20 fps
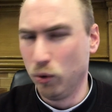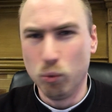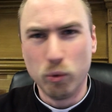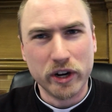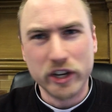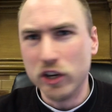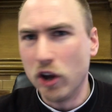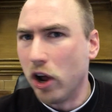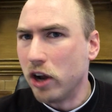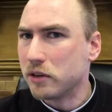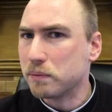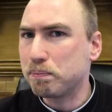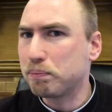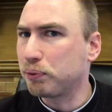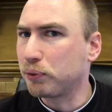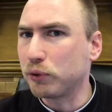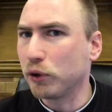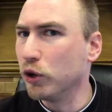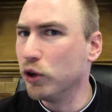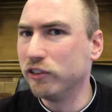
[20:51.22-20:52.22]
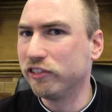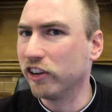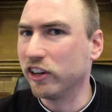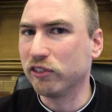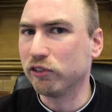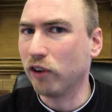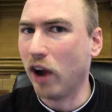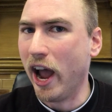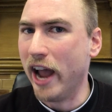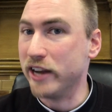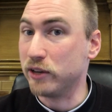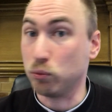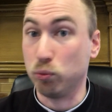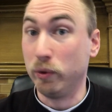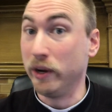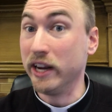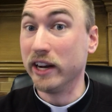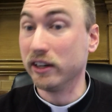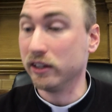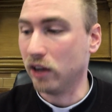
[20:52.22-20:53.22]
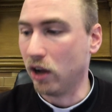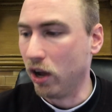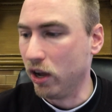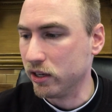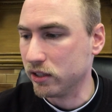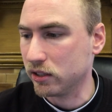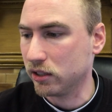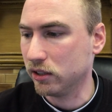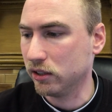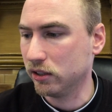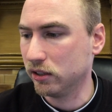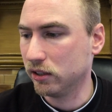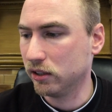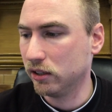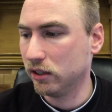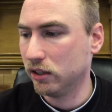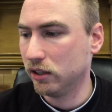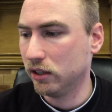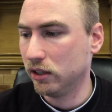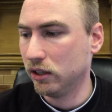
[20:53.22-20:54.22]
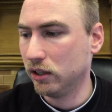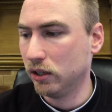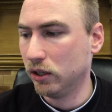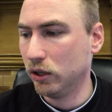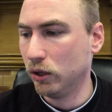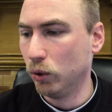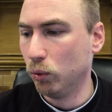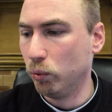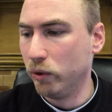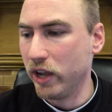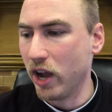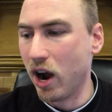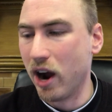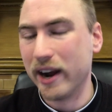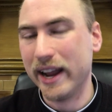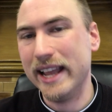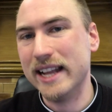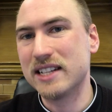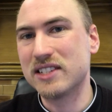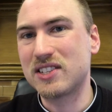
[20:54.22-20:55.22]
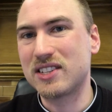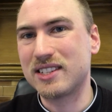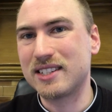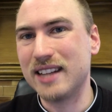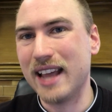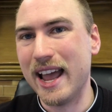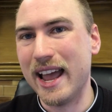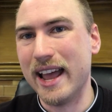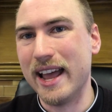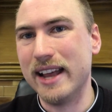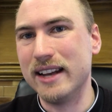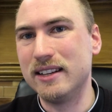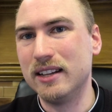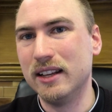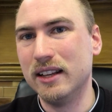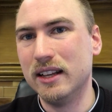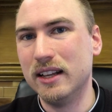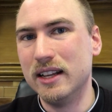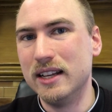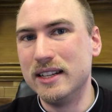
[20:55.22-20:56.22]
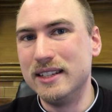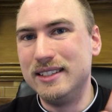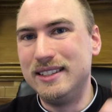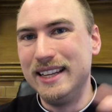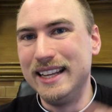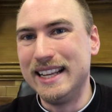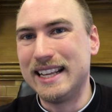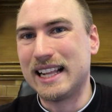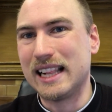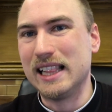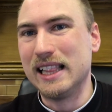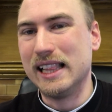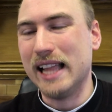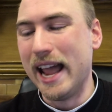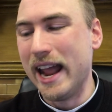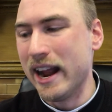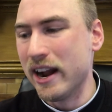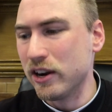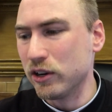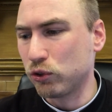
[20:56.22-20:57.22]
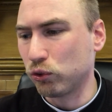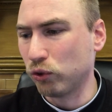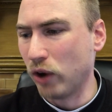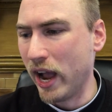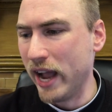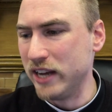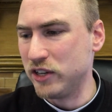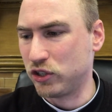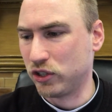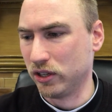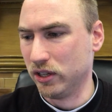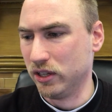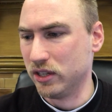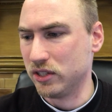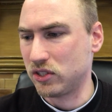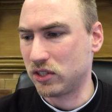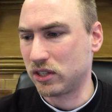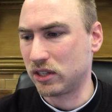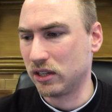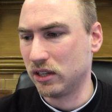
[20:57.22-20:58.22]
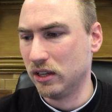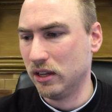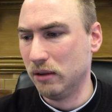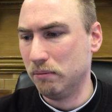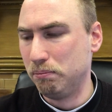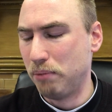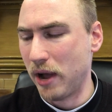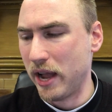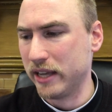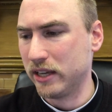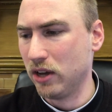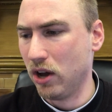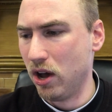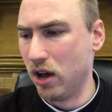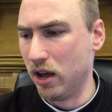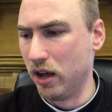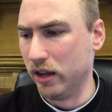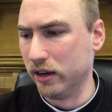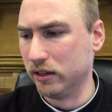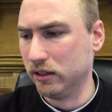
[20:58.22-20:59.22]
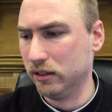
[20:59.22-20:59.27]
We're not proven right. We're not. We are instead declared righteous by God.